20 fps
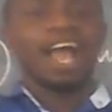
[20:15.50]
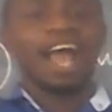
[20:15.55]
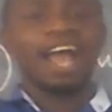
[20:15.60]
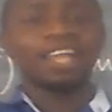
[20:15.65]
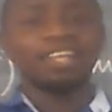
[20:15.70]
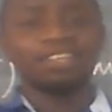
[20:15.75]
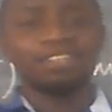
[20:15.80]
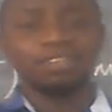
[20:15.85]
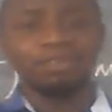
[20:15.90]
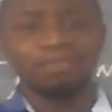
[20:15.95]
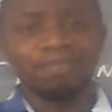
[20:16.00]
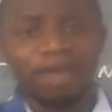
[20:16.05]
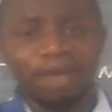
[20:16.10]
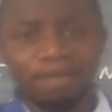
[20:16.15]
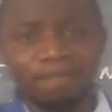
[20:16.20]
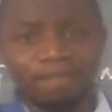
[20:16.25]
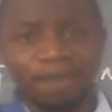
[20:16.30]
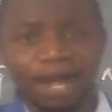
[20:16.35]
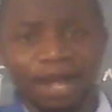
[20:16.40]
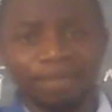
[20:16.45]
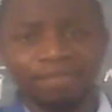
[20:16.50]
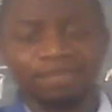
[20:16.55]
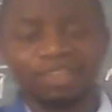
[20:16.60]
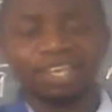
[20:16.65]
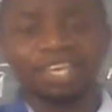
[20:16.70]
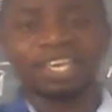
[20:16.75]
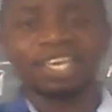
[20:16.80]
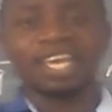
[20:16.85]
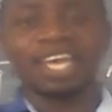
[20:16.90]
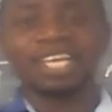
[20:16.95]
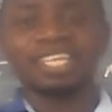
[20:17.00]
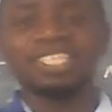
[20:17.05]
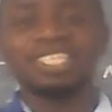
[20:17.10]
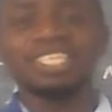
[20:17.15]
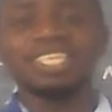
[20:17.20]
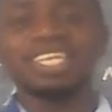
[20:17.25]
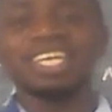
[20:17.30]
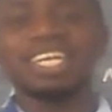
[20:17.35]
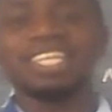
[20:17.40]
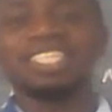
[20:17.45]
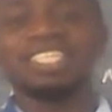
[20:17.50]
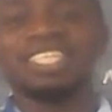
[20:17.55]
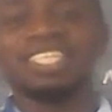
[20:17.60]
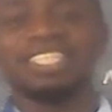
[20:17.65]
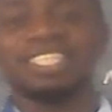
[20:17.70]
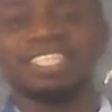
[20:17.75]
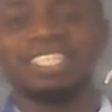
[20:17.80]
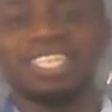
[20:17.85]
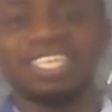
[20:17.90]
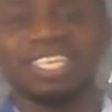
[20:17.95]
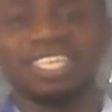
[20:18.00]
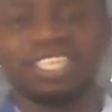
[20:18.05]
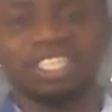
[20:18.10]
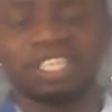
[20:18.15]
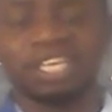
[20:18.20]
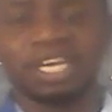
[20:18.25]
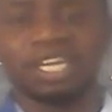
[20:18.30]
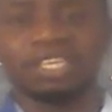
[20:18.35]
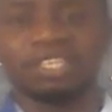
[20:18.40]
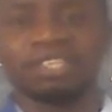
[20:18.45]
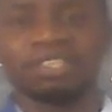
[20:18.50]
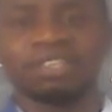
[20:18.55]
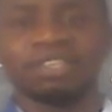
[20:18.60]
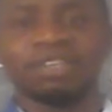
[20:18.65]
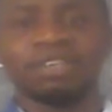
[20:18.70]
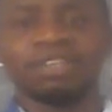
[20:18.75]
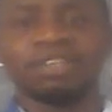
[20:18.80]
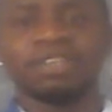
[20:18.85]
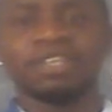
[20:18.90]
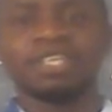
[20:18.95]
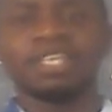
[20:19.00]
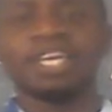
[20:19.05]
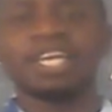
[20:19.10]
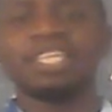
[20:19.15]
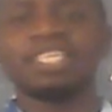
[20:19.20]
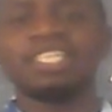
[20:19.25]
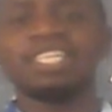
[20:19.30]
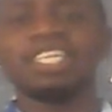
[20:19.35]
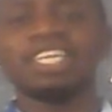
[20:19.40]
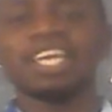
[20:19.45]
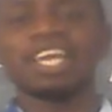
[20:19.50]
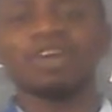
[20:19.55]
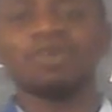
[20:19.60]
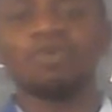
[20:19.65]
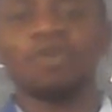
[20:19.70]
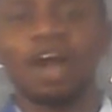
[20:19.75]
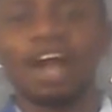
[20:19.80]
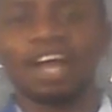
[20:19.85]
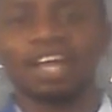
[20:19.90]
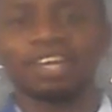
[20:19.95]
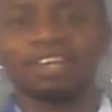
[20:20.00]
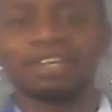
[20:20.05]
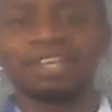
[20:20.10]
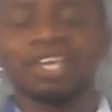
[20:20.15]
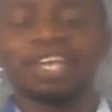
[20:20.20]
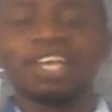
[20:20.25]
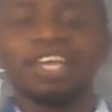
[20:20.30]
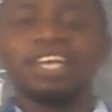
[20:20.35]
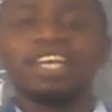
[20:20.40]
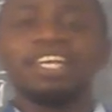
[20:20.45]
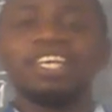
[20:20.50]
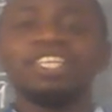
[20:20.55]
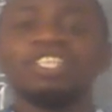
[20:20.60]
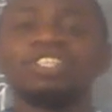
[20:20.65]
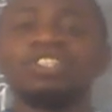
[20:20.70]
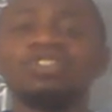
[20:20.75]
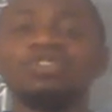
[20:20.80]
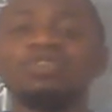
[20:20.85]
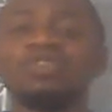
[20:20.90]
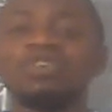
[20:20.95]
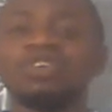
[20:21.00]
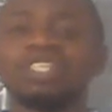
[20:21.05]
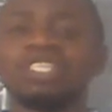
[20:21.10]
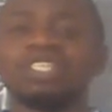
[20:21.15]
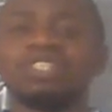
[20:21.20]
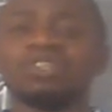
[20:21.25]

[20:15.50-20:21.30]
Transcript: And remember, getting a distinction, getting a 1 is not